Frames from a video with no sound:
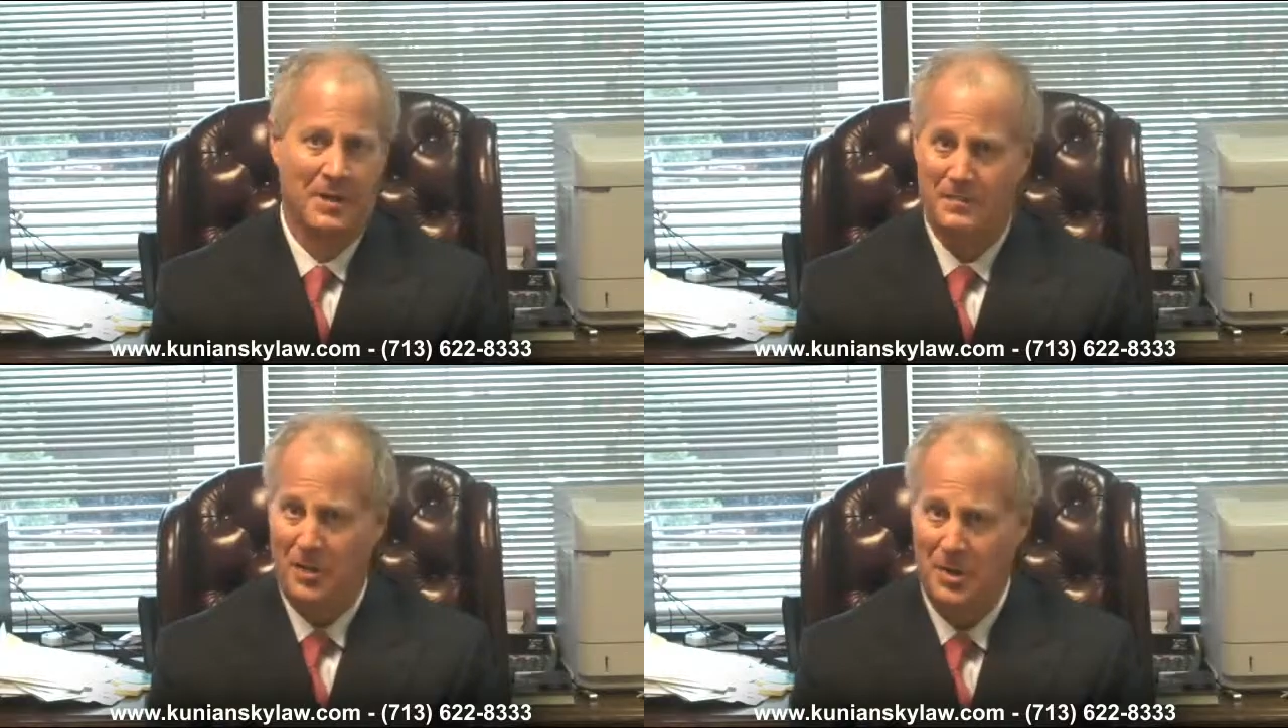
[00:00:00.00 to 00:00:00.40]

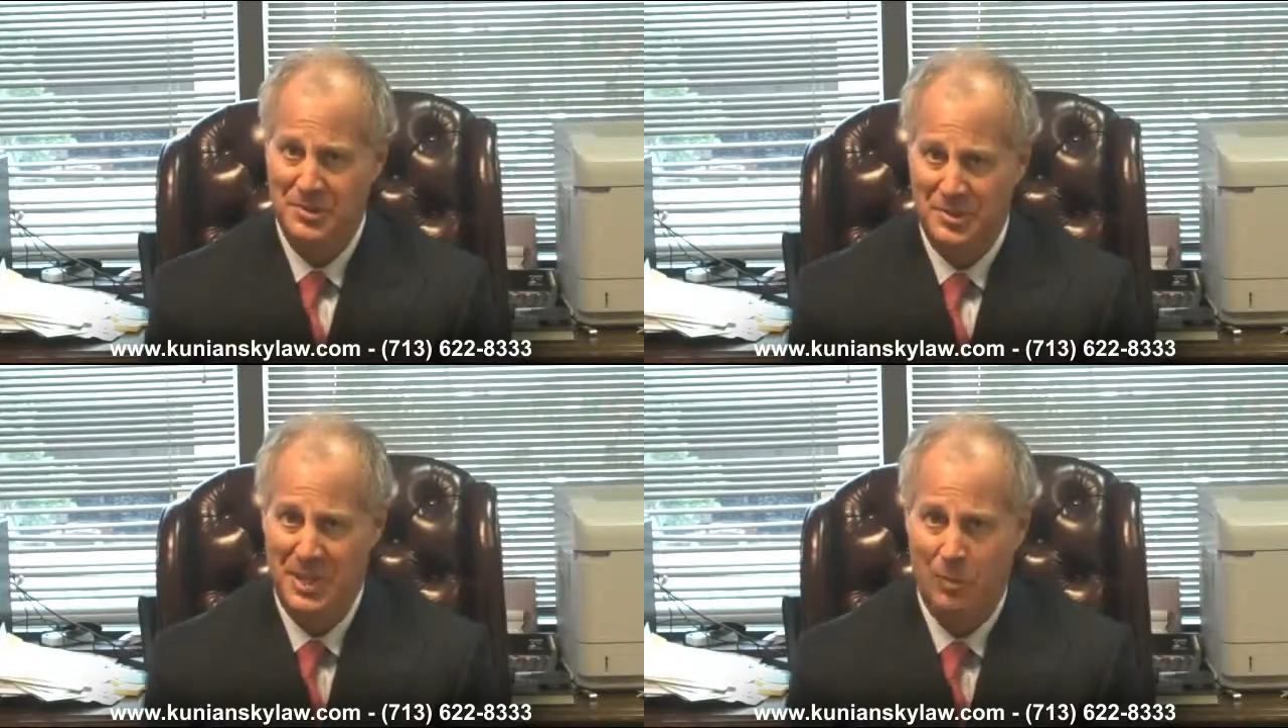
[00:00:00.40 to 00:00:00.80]

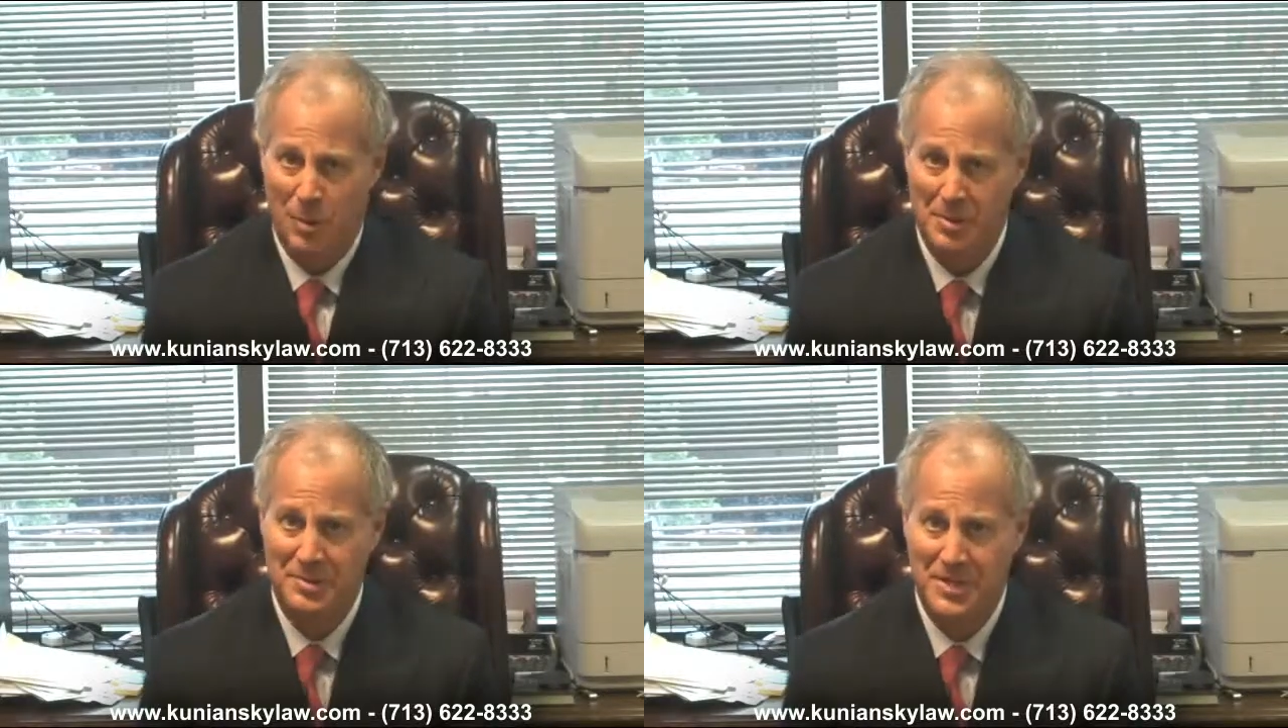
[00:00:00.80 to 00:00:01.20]
false net
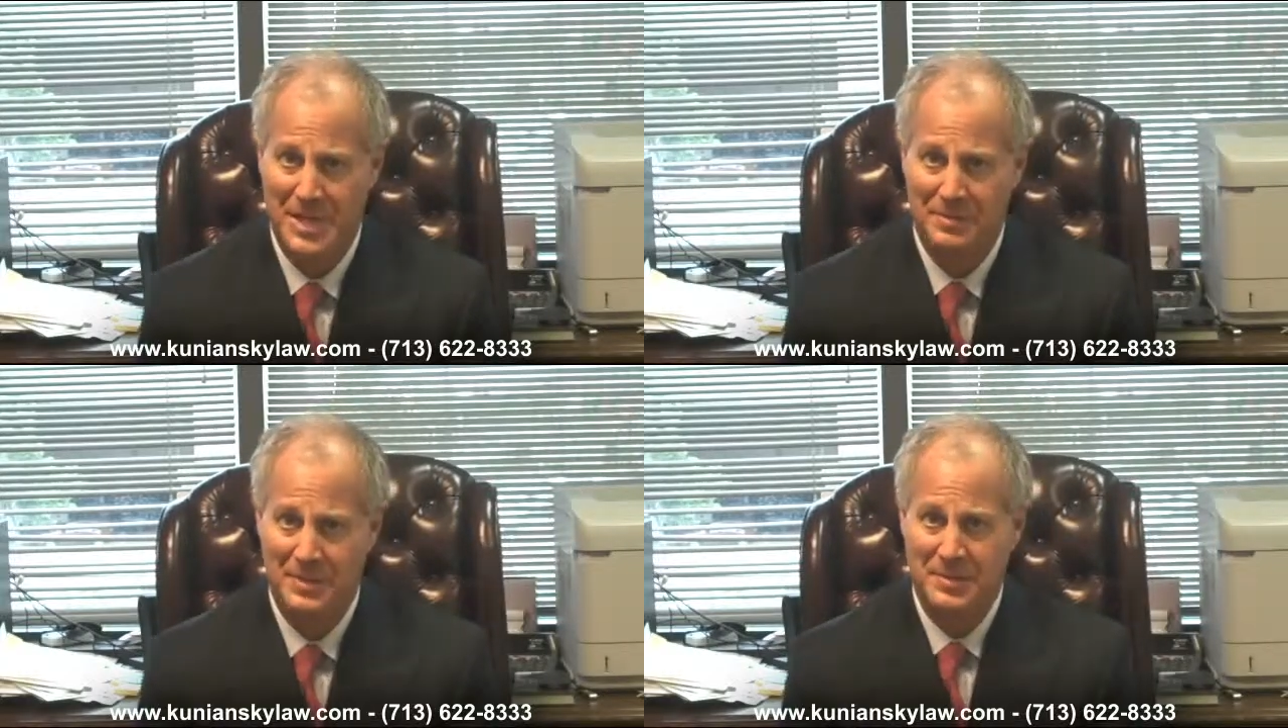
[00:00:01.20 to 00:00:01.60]
worth
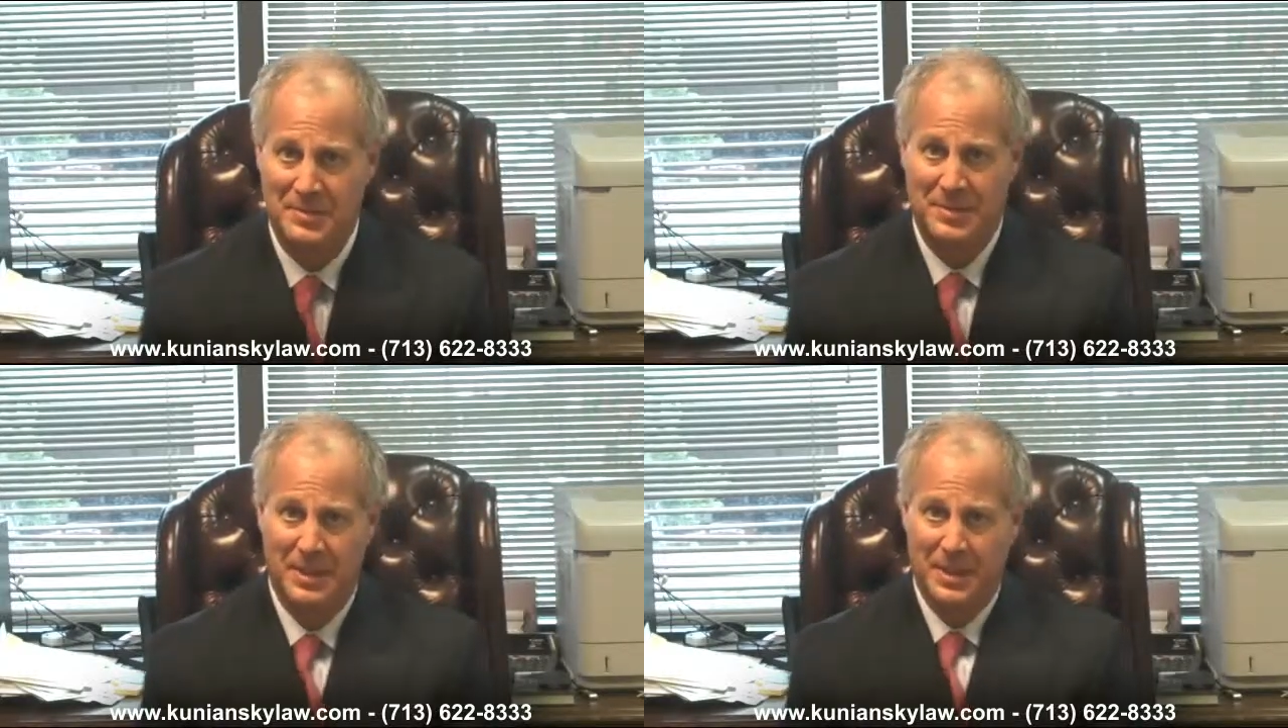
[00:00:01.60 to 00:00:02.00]

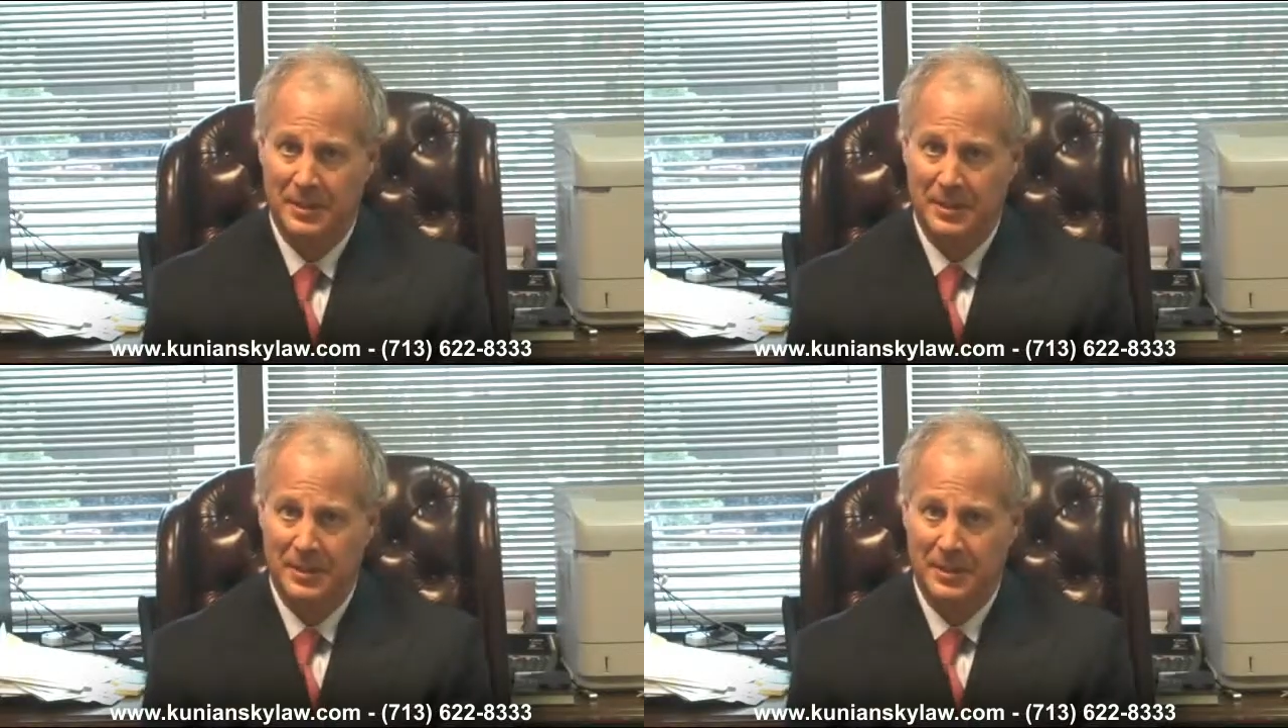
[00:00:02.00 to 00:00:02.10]
statements.